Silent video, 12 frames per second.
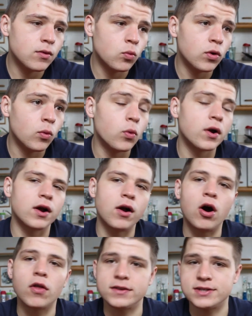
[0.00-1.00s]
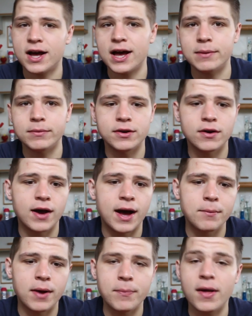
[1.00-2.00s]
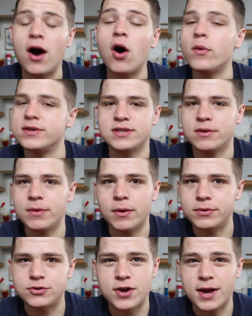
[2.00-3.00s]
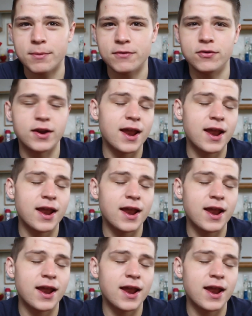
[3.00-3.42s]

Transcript: will work all the time. You know, I'm, I'm not always going to be able to track my food.